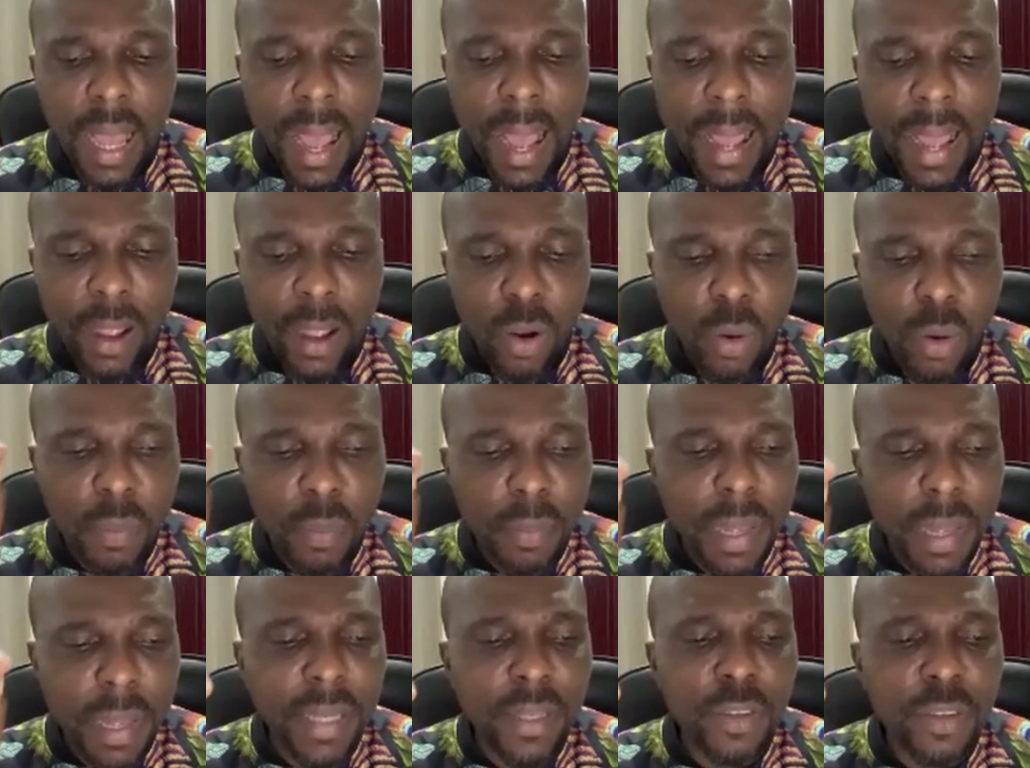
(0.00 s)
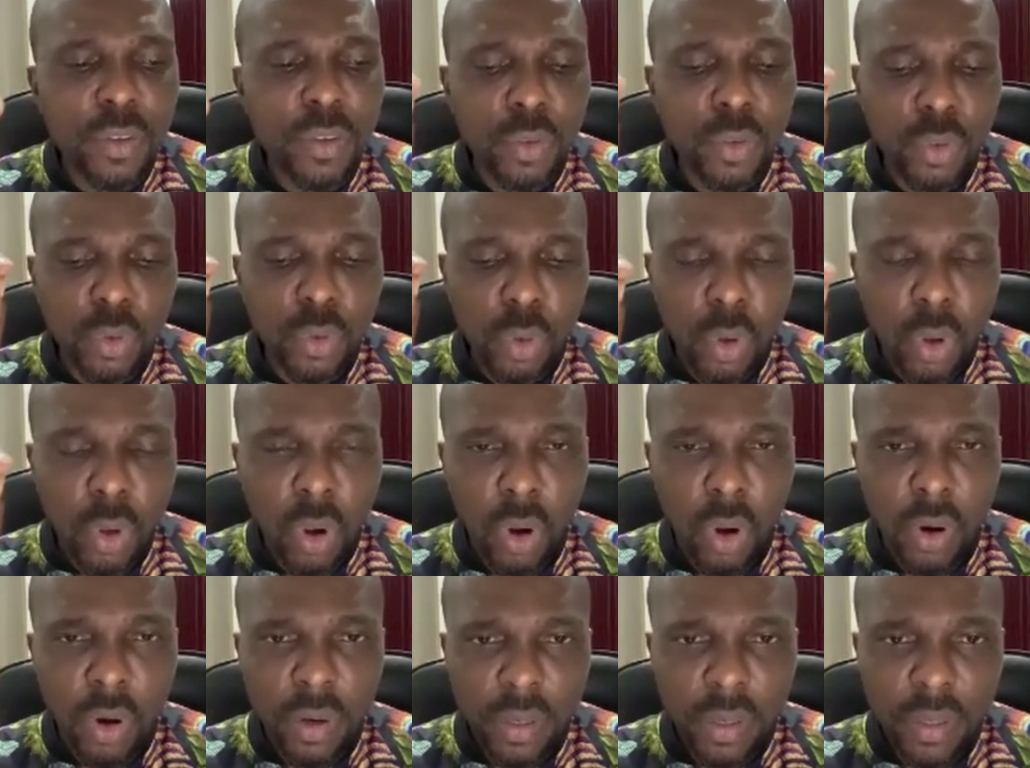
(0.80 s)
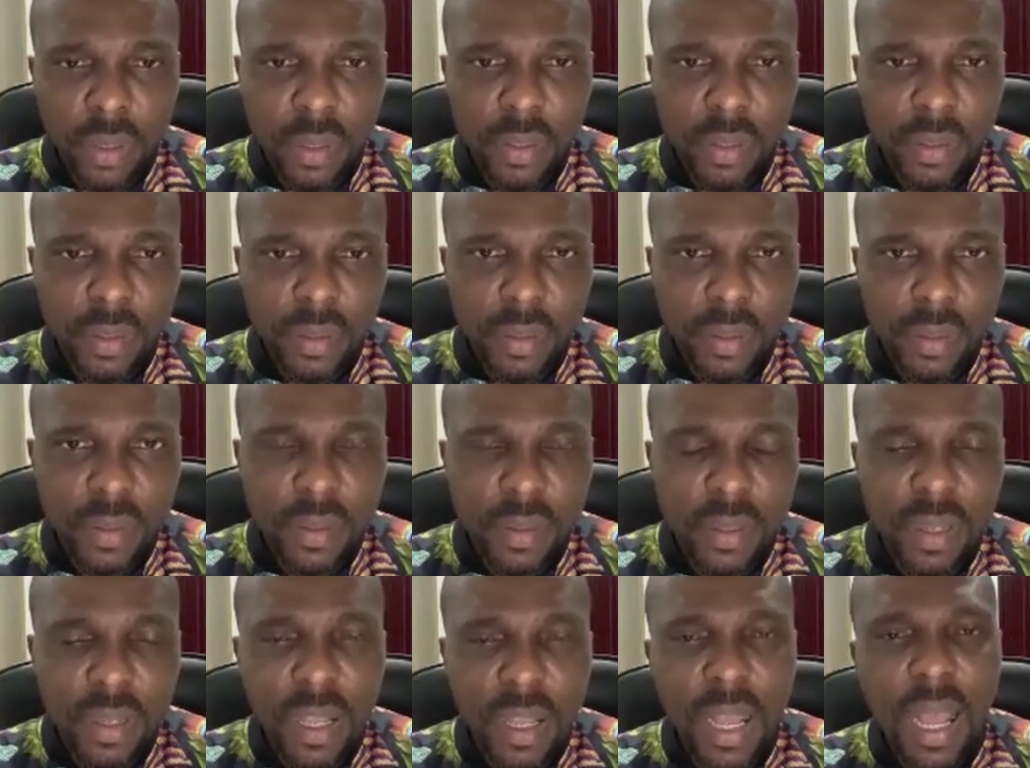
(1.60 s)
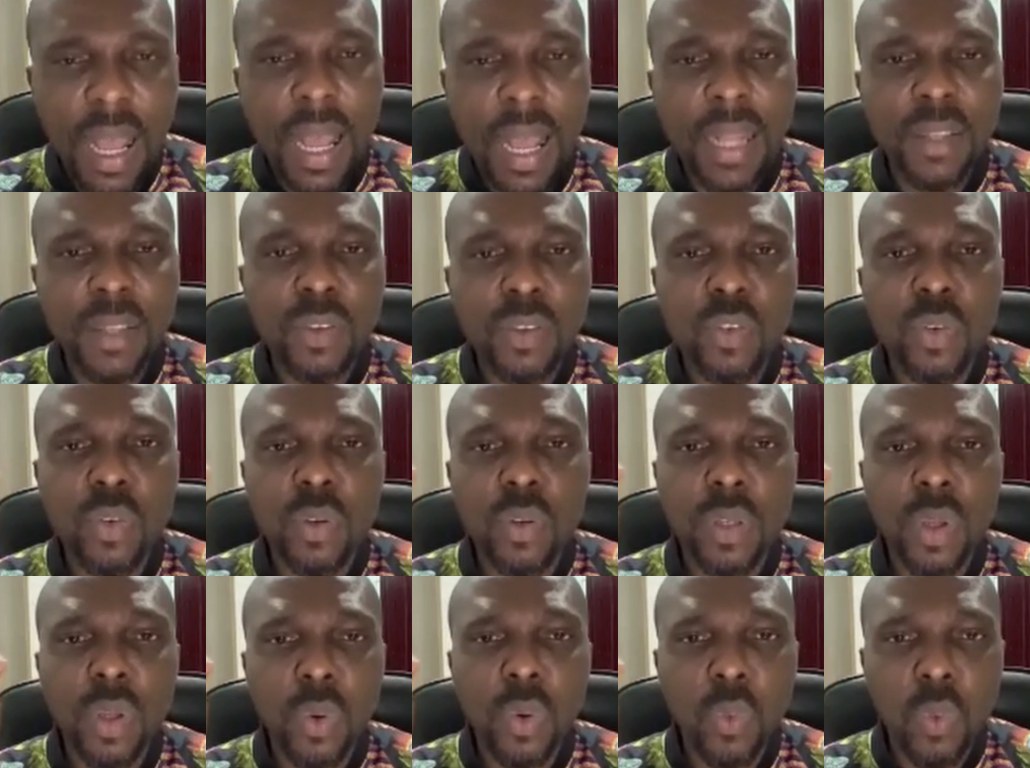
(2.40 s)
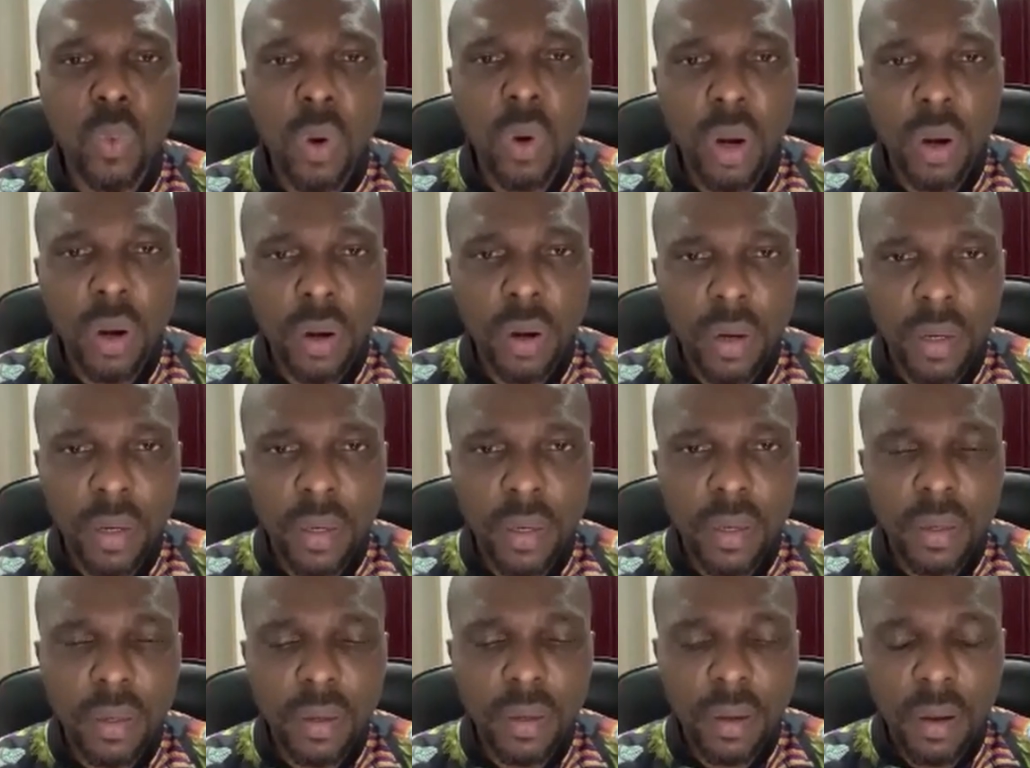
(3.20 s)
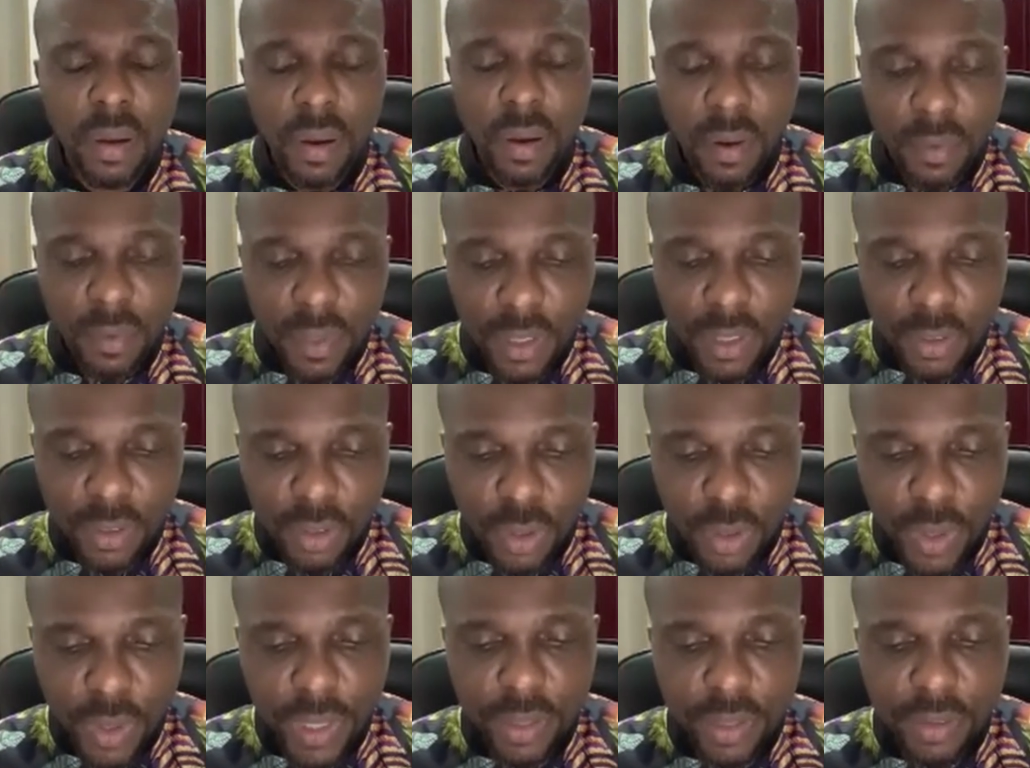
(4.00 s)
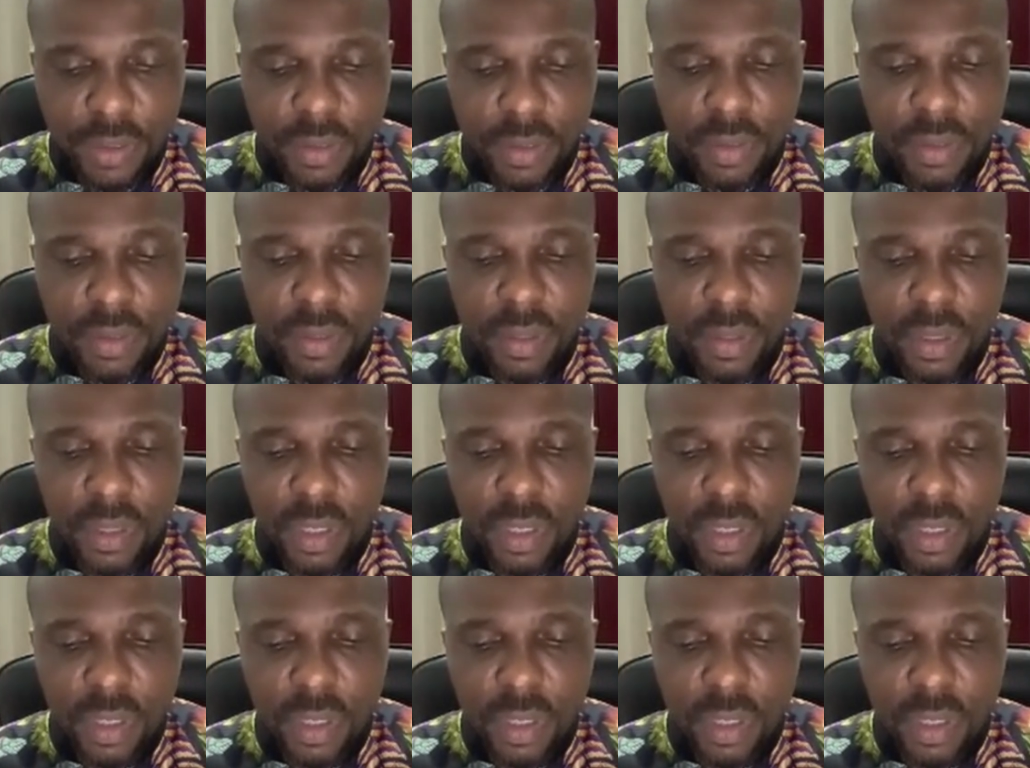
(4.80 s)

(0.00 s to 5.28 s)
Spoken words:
I commend you to God and to the word of his grace,